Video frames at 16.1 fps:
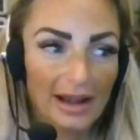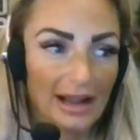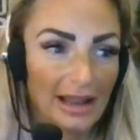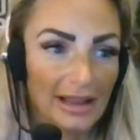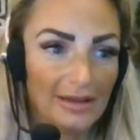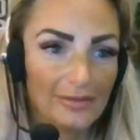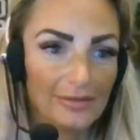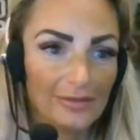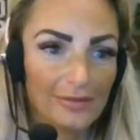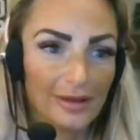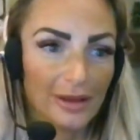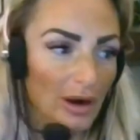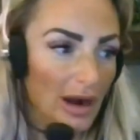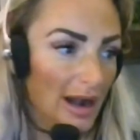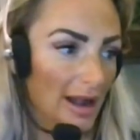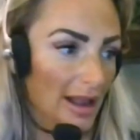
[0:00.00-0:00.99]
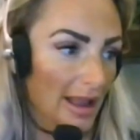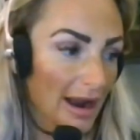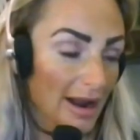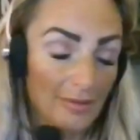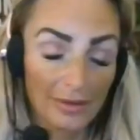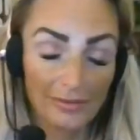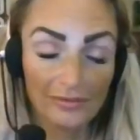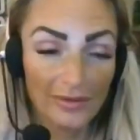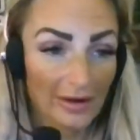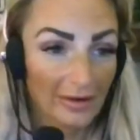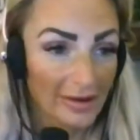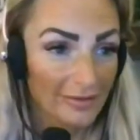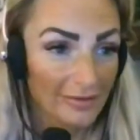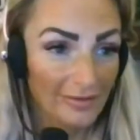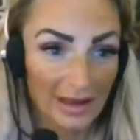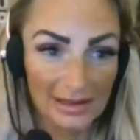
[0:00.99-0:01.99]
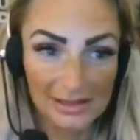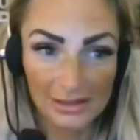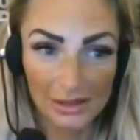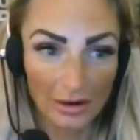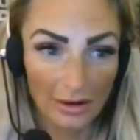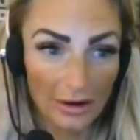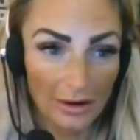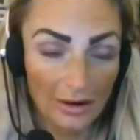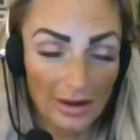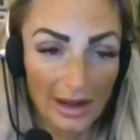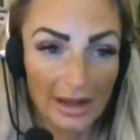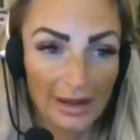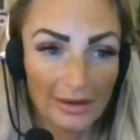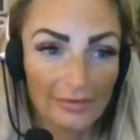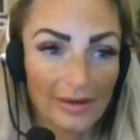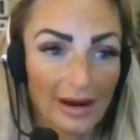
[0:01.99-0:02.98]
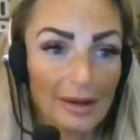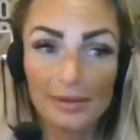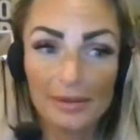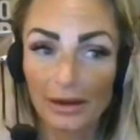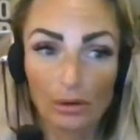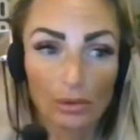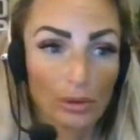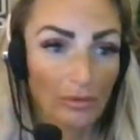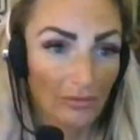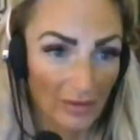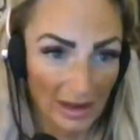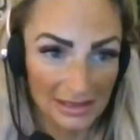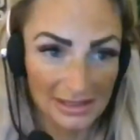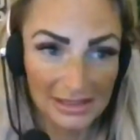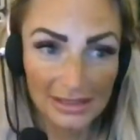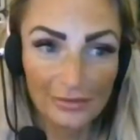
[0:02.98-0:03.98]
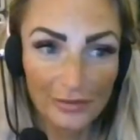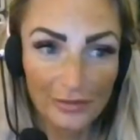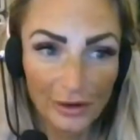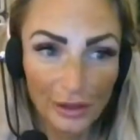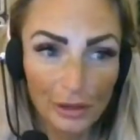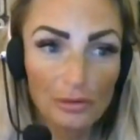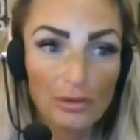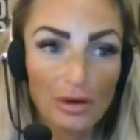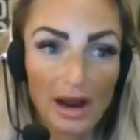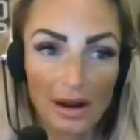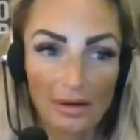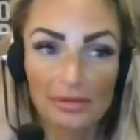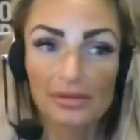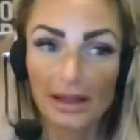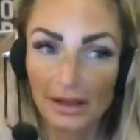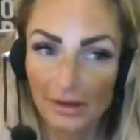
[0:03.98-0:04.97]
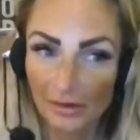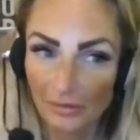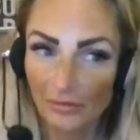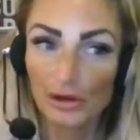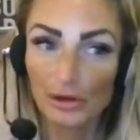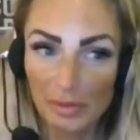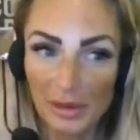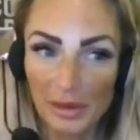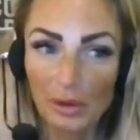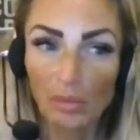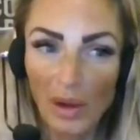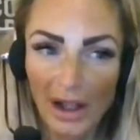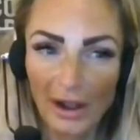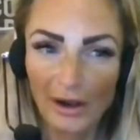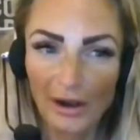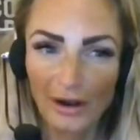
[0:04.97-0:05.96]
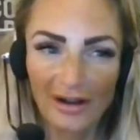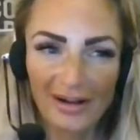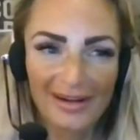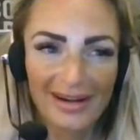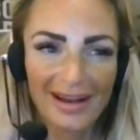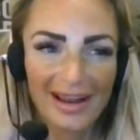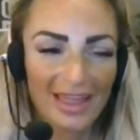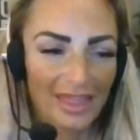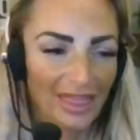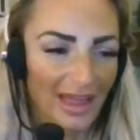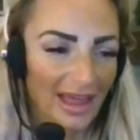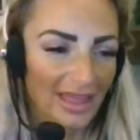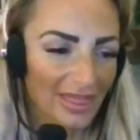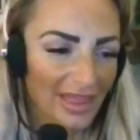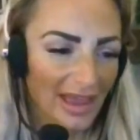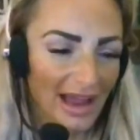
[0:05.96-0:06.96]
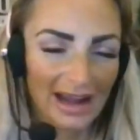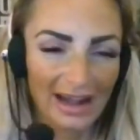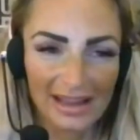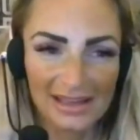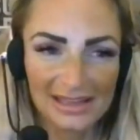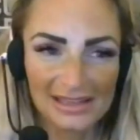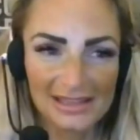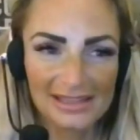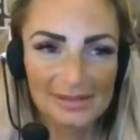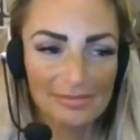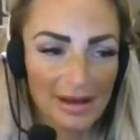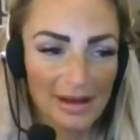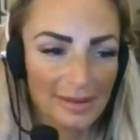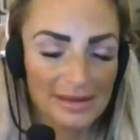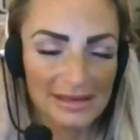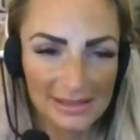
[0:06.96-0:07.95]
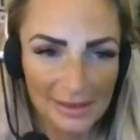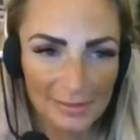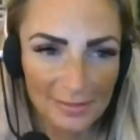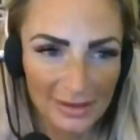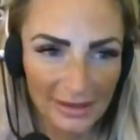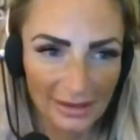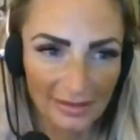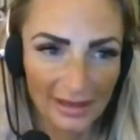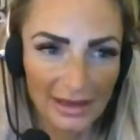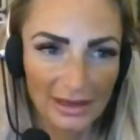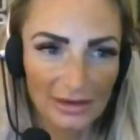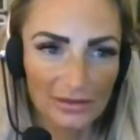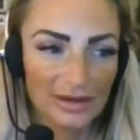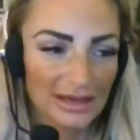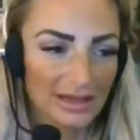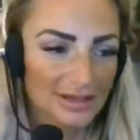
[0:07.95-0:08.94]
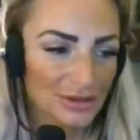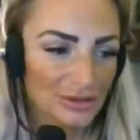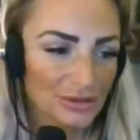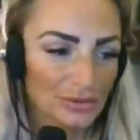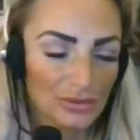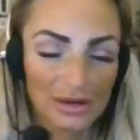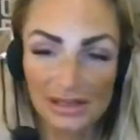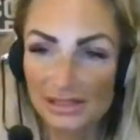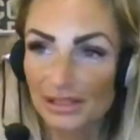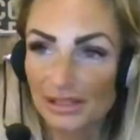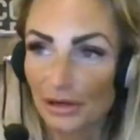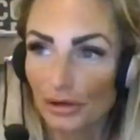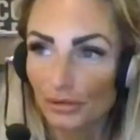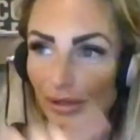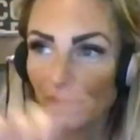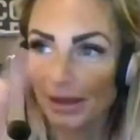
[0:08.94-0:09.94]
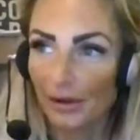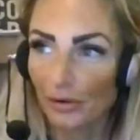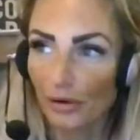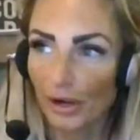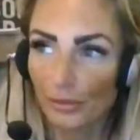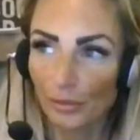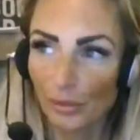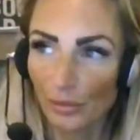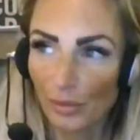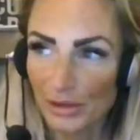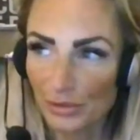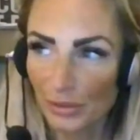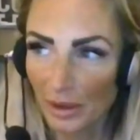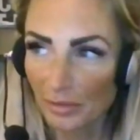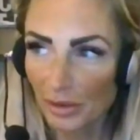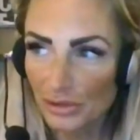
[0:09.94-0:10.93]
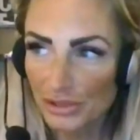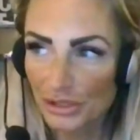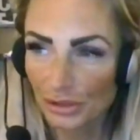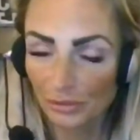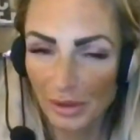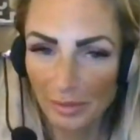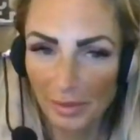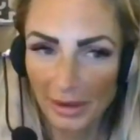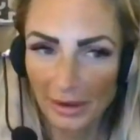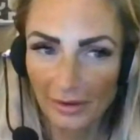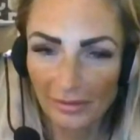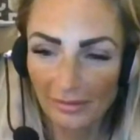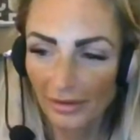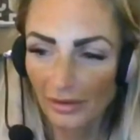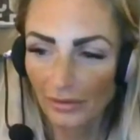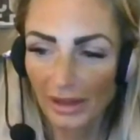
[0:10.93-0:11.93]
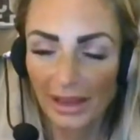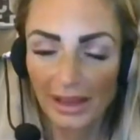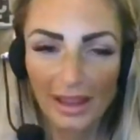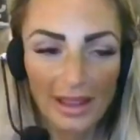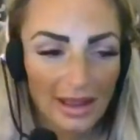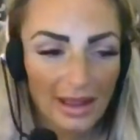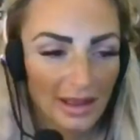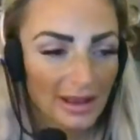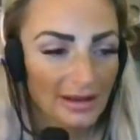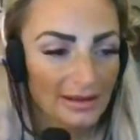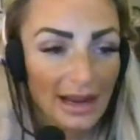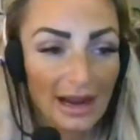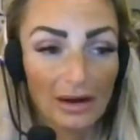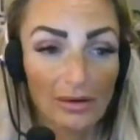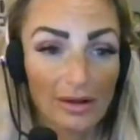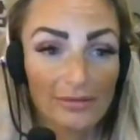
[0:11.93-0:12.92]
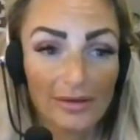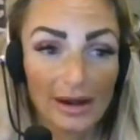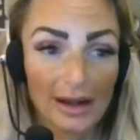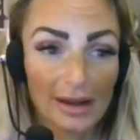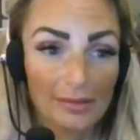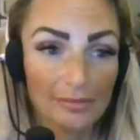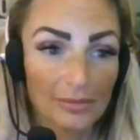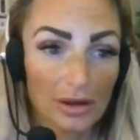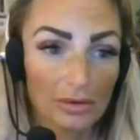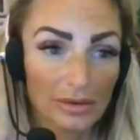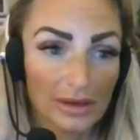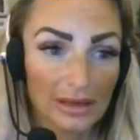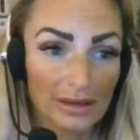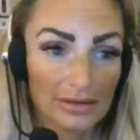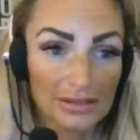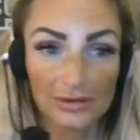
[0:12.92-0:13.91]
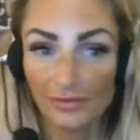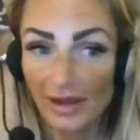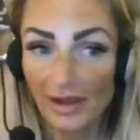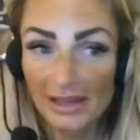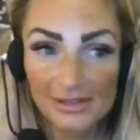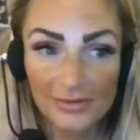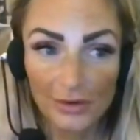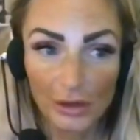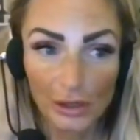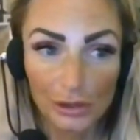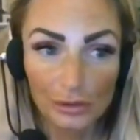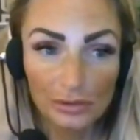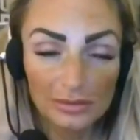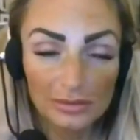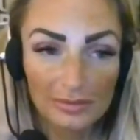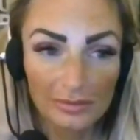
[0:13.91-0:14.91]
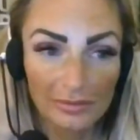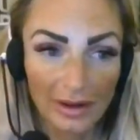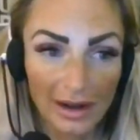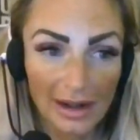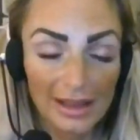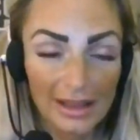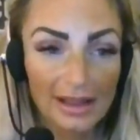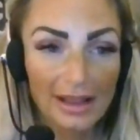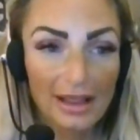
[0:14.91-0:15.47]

If, you know, I am a very fast talker, and if I'm not going fast enough for you, I would like for you to be aware that that is maybe something that you need to consider later on when we do our emotional repair. Okay. Now, if I am going too fast for you, right,